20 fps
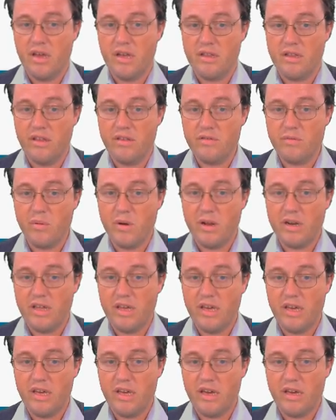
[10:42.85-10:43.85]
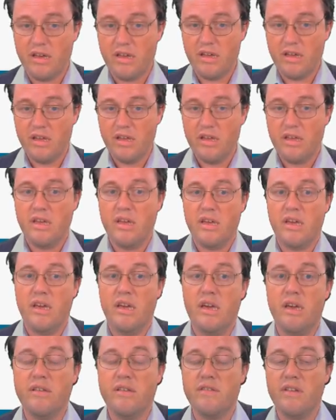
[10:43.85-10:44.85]
This one here
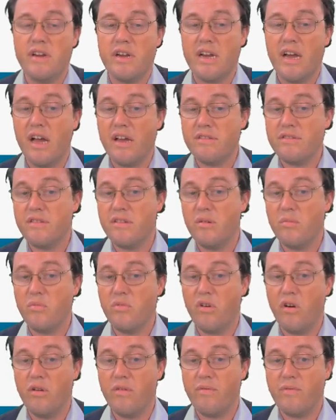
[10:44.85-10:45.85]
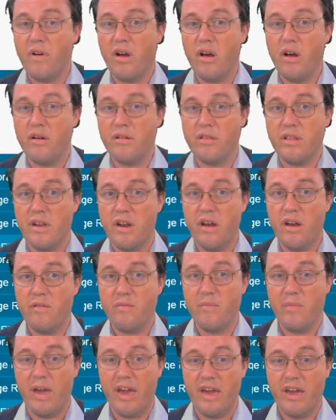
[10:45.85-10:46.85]
is a custom profile I've
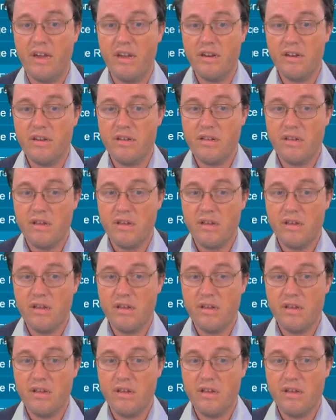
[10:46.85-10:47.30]
made.